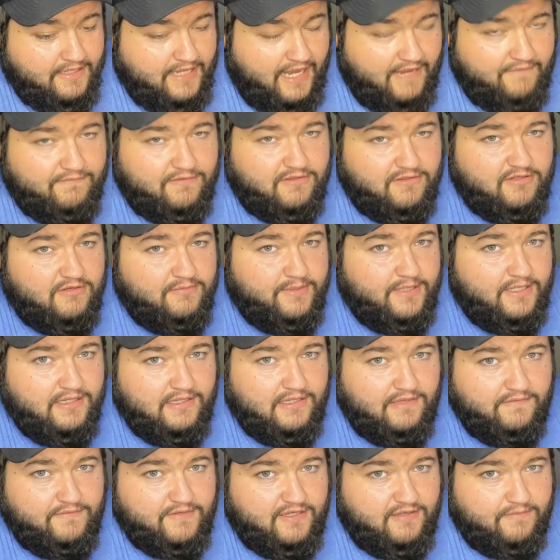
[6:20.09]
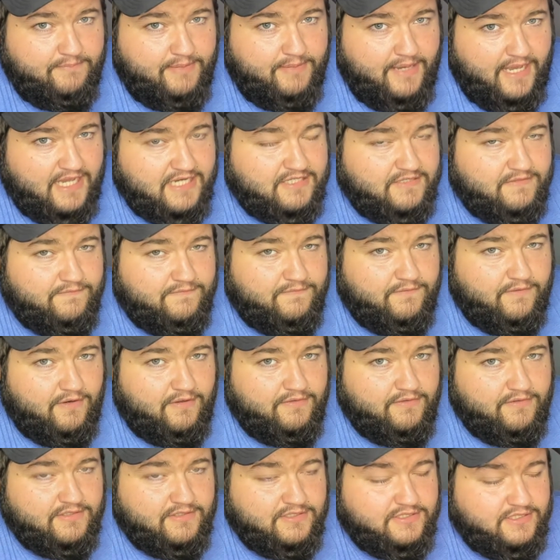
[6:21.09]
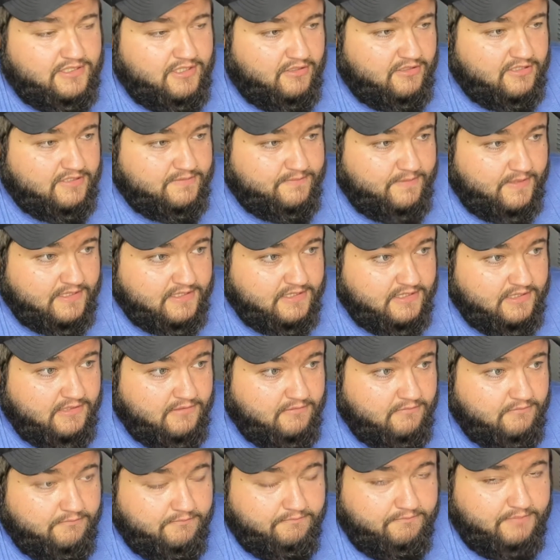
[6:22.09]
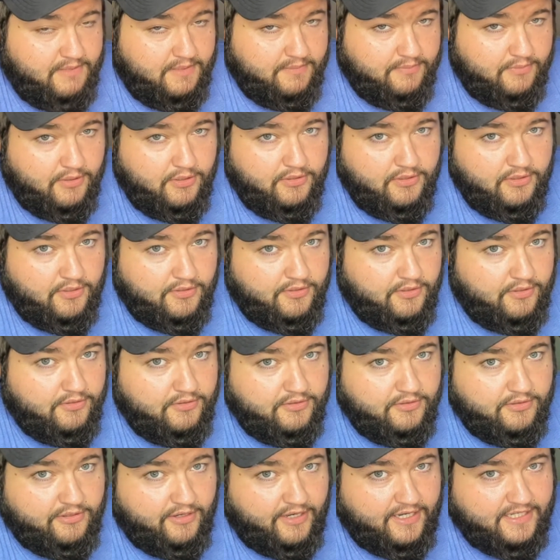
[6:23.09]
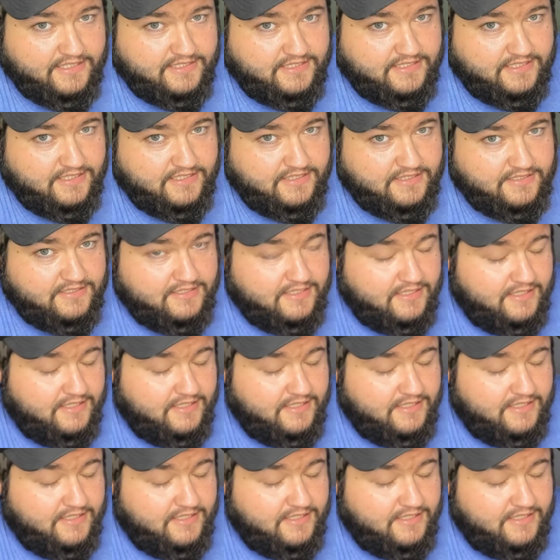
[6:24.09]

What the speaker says: a little bit of love and compassion for others, especially people who don't know who Christ is.